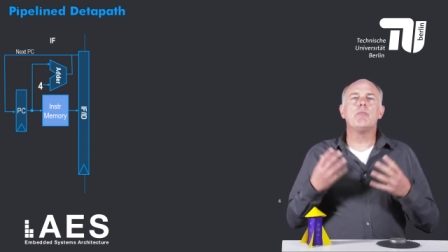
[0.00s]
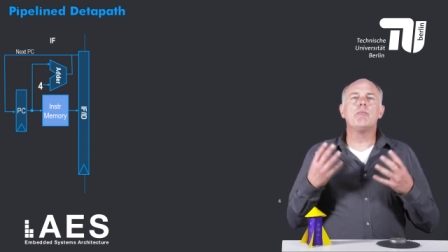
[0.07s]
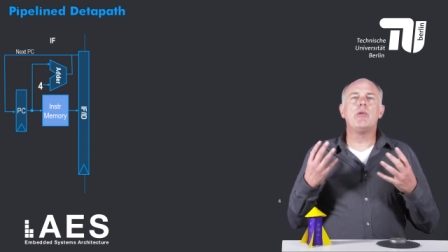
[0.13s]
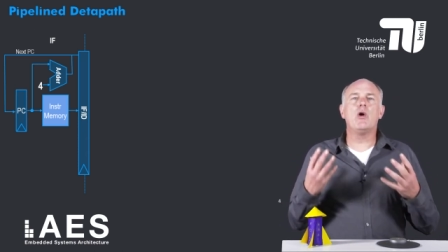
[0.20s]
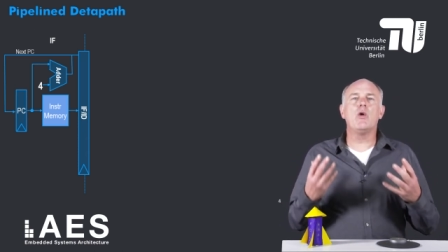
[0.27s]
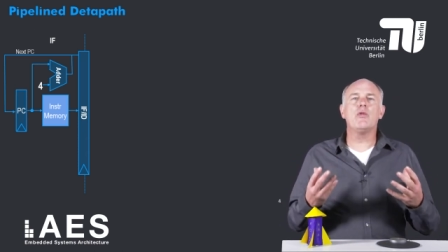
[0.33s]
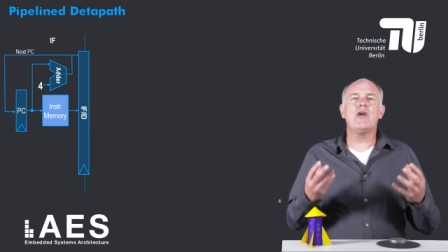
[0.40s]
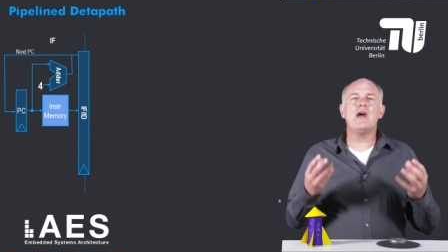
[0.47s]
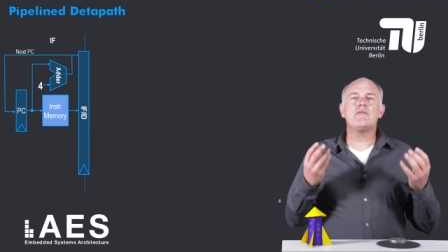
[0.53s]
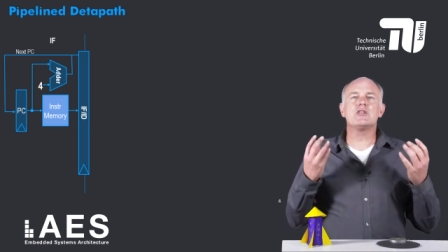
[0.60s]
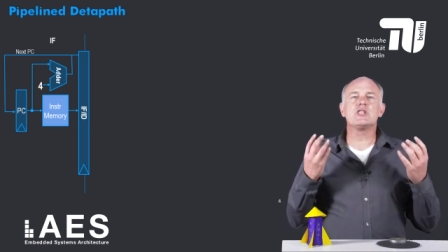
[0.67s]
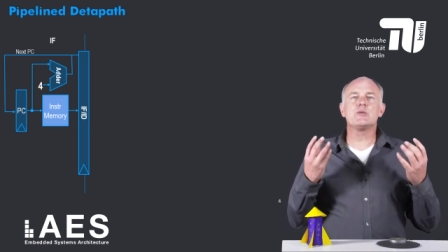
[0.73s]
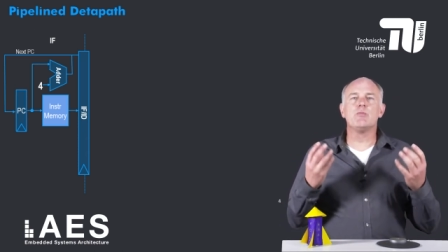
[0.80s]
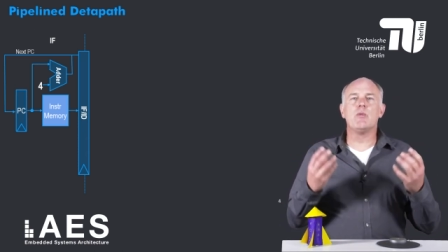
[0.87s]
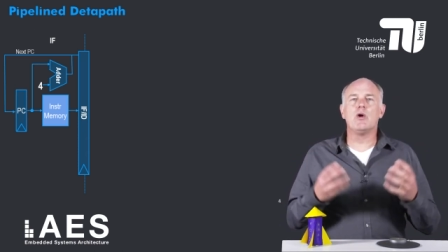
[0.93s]
both have
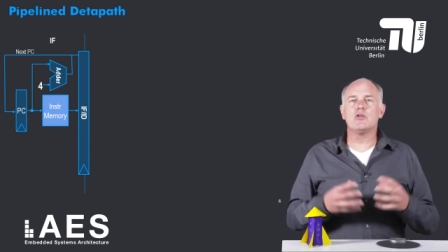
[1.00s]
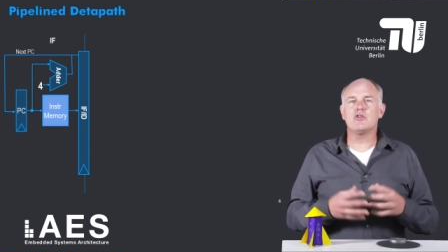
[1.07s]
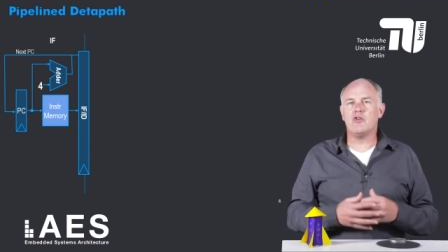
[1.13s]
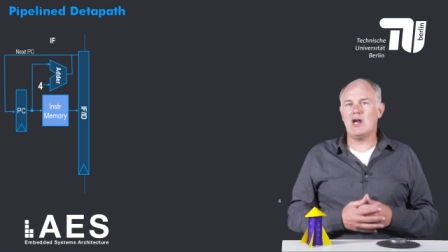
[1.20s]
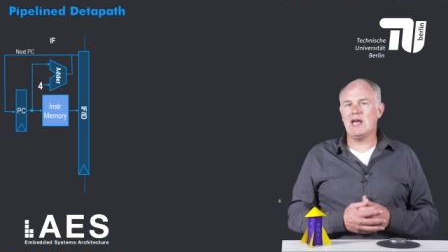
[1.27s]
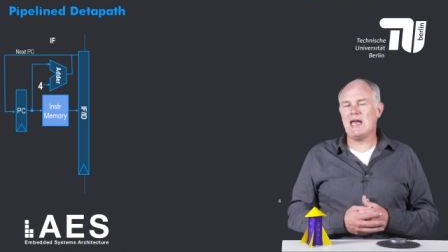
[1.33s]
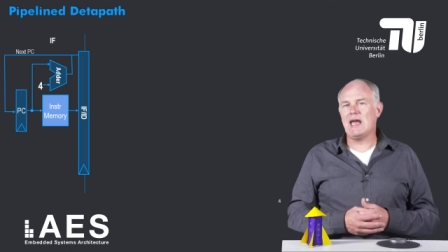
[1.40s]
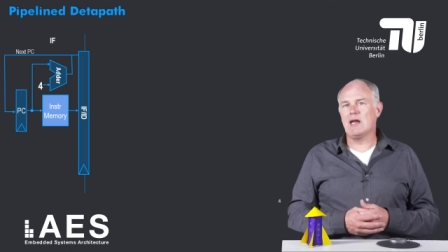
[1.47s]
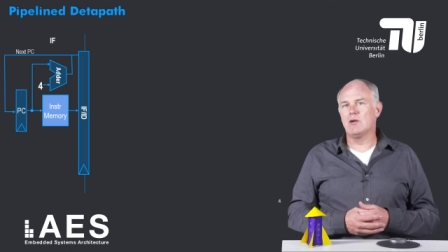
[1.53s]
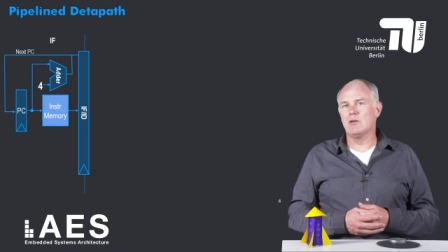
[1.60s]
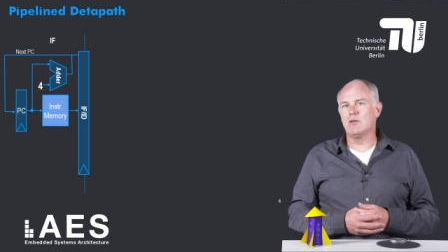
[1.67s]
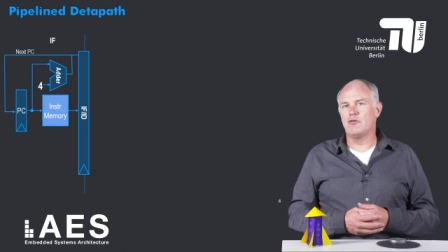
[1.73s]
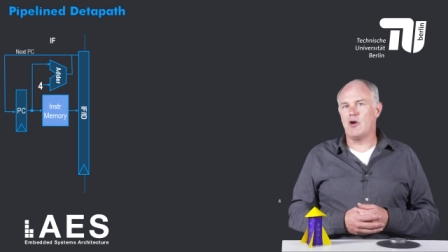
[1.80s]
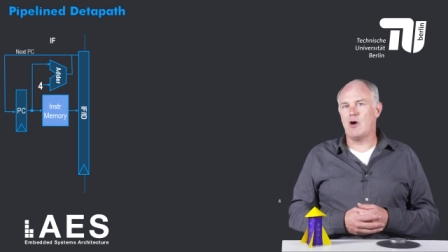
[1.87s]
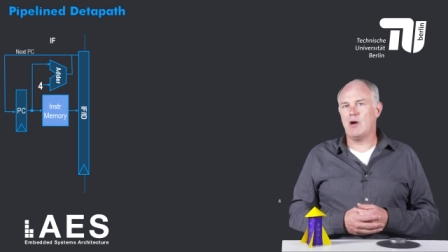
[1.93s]
a small
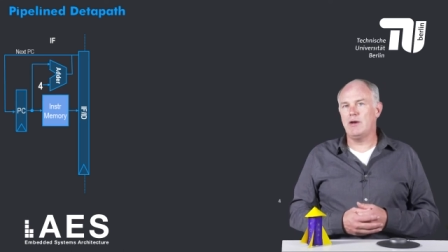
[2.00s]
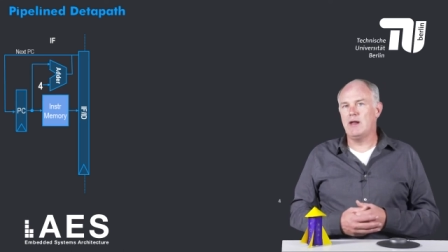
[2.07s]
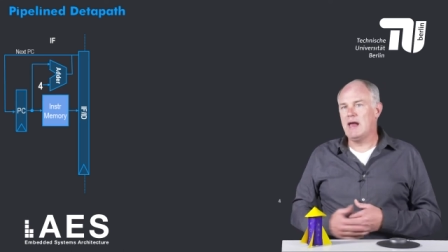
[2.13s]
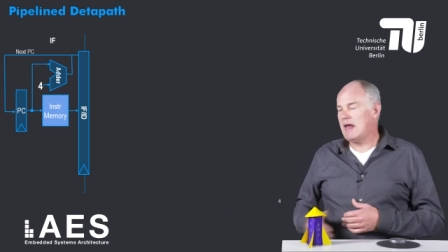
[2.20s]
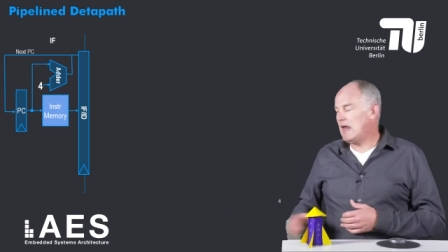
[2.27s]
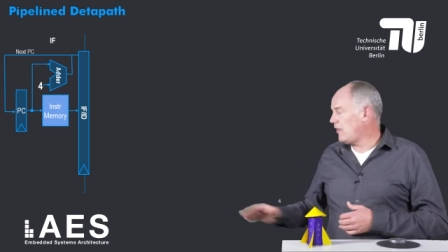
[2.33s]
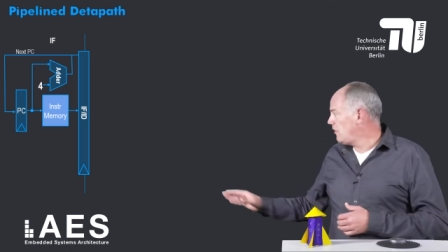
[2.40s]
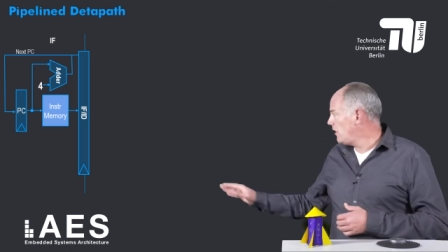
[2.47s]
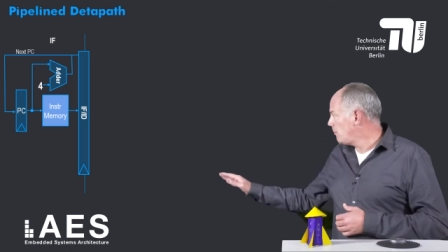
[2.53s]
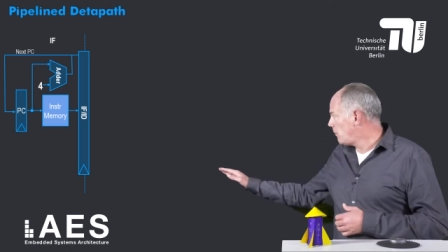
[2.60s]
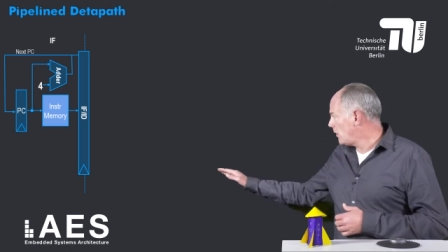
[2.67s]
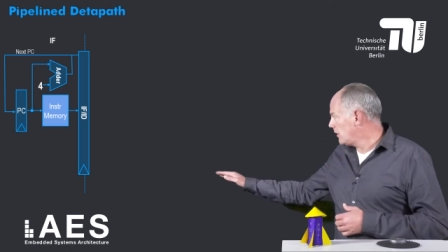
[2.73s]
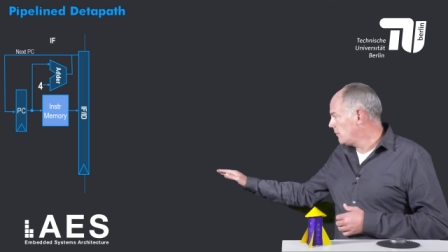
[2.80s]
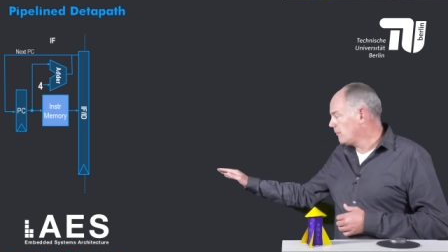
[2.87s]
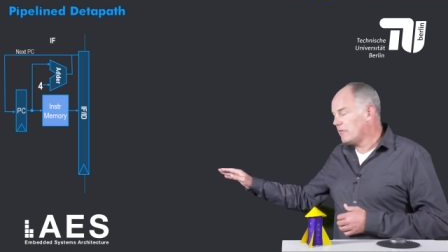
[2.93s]
triangle drawn at their
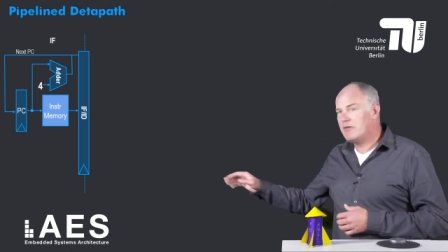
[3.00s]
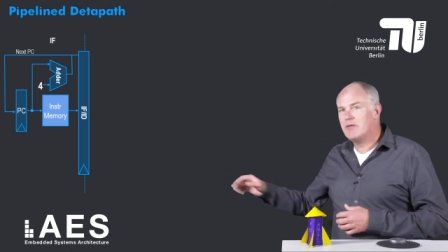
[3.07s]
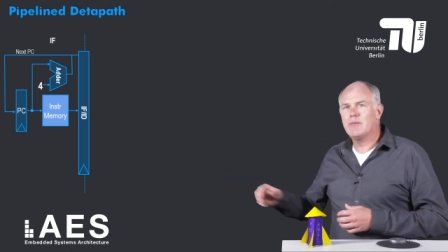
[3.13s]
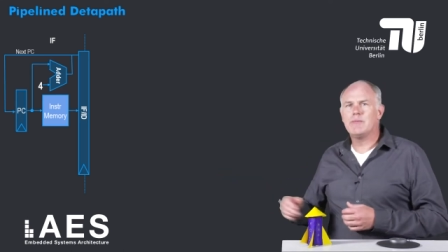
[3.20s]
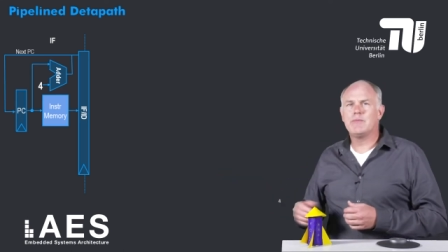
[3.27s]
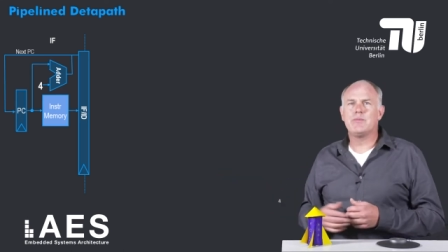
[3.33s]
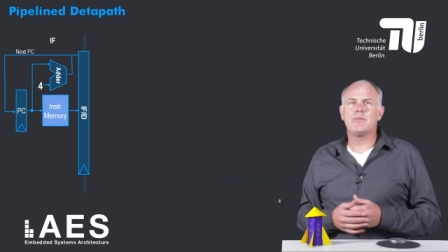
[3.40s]
bottoms.